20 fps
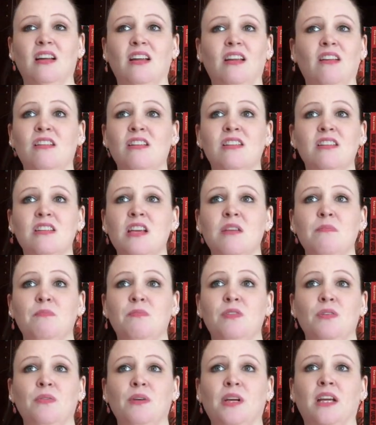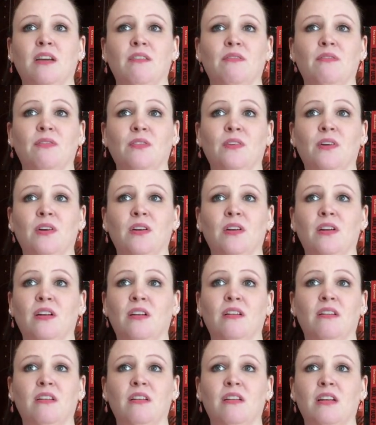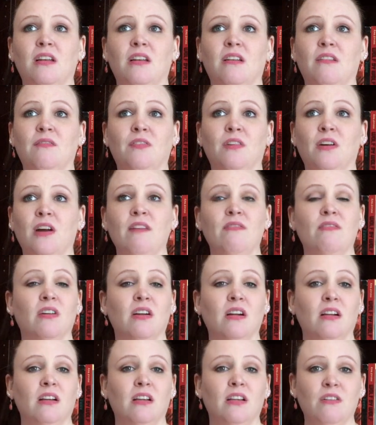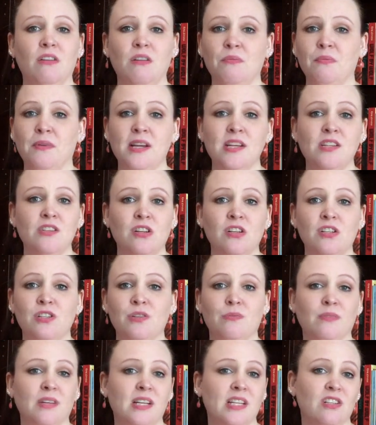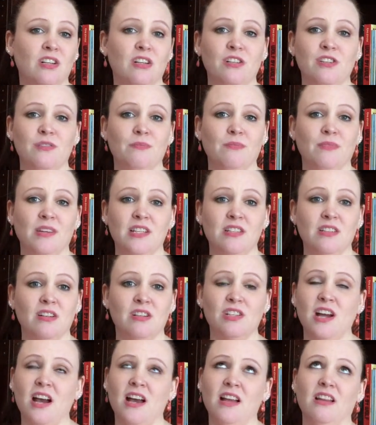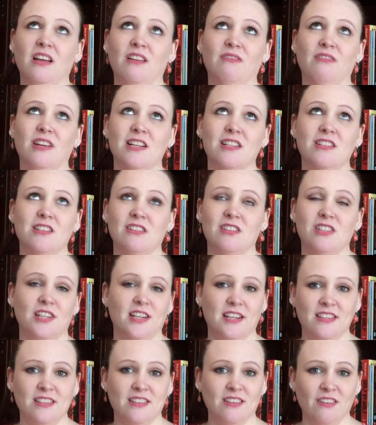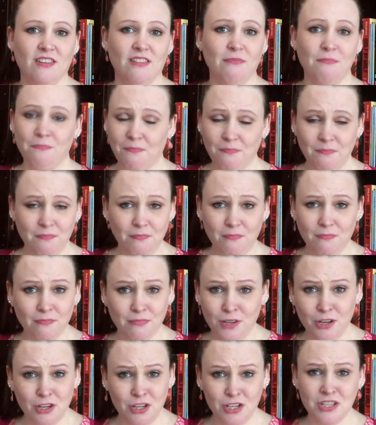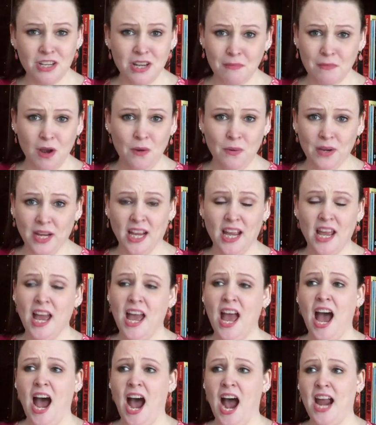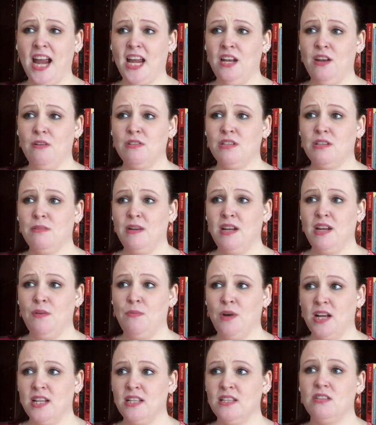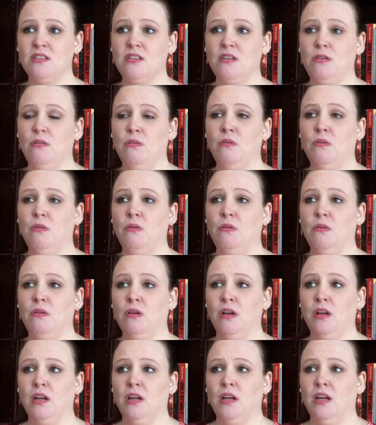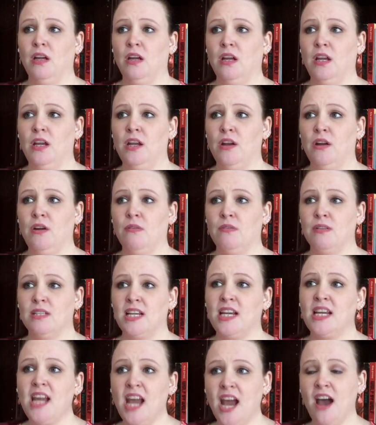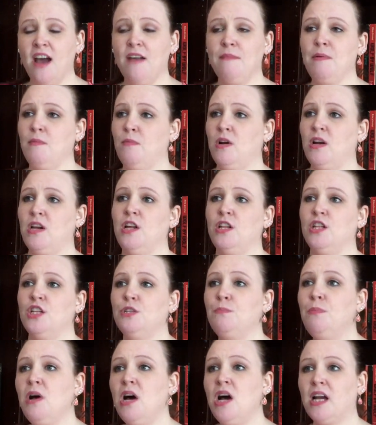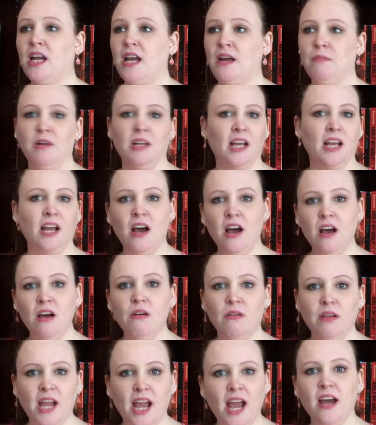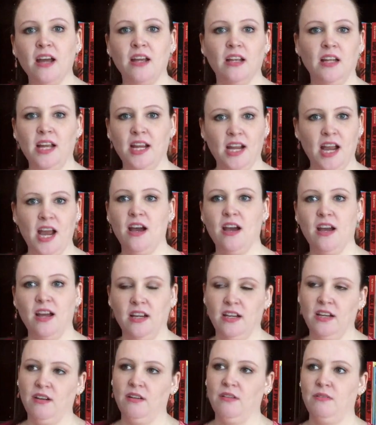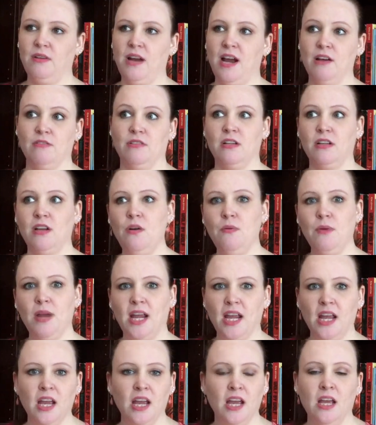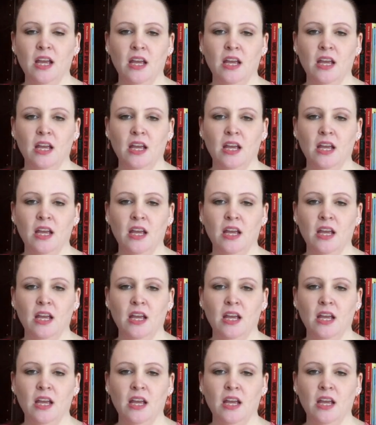You could just keep doing it for forever. You could research and research and research. I love researching, so you could just keep going. I know somebody once who, was like, yeah, I've been working on this book, and we're like, oh yeah, like, how's it going?